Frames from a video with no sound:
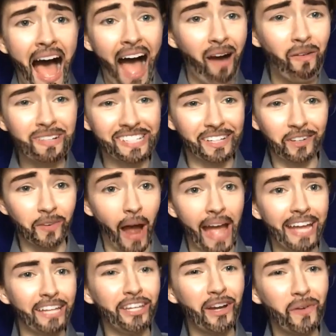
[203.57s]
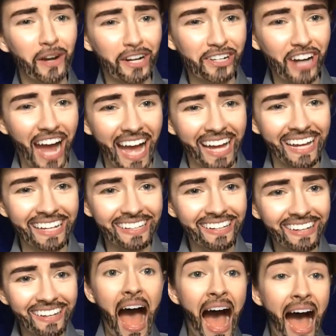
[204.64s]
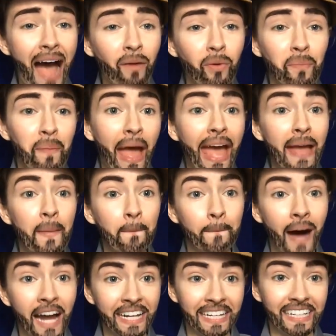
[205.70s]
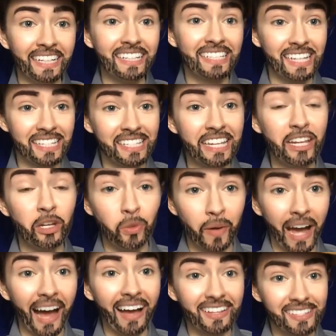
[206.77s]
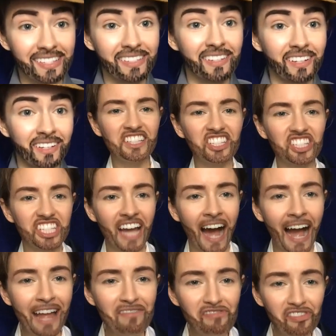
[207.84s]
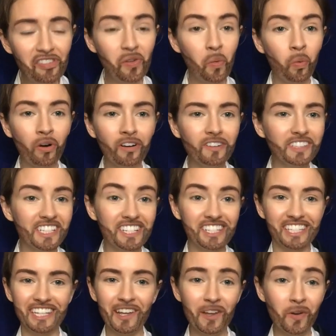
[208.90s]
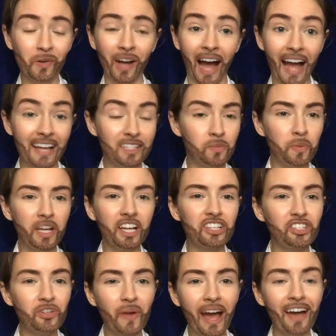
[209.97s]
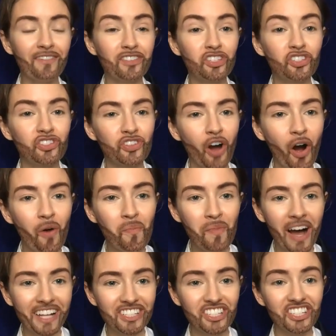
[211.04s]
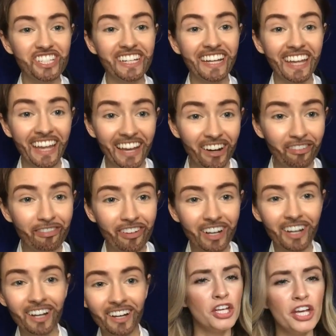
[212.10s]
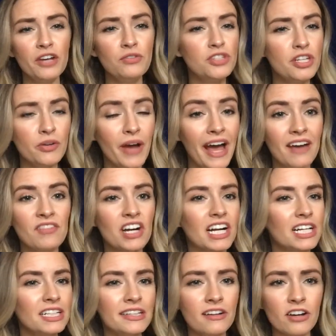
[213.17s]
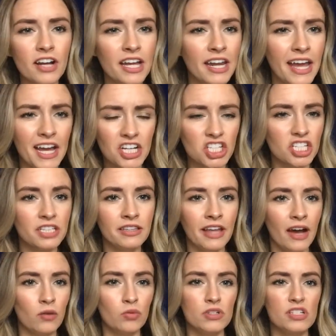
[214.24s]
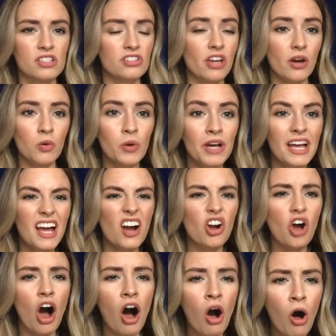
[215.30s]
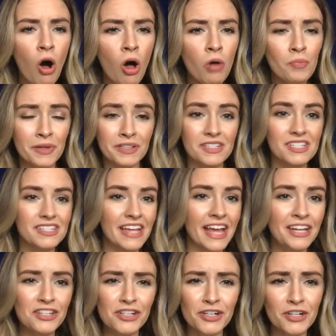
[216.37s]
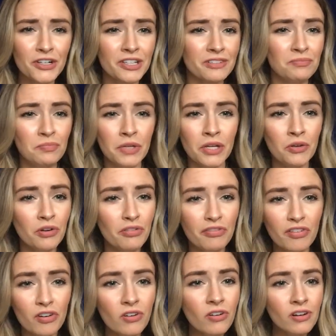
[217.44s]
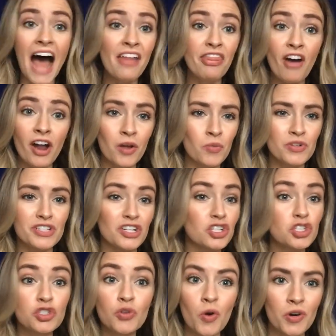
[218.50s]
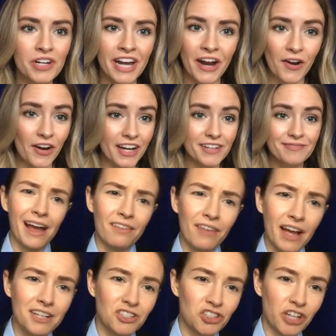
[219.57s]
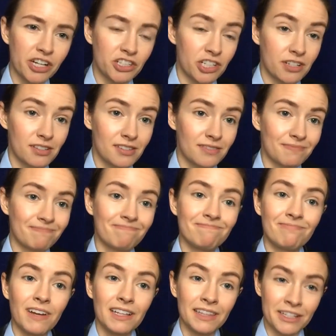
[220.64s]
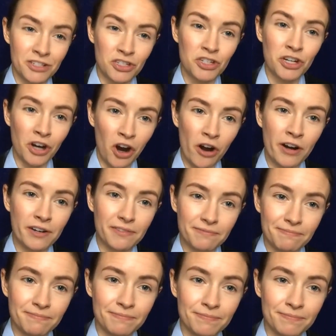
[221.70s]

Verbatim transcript: I wasn't crying, you were crying. I would pay money to see you guys. It's time for the world to see you guys because you have so much to give. You two have a clear connection that was so calm and centered and beautiful. I thought it was extraordinary. My advice, judges, listen to your heart.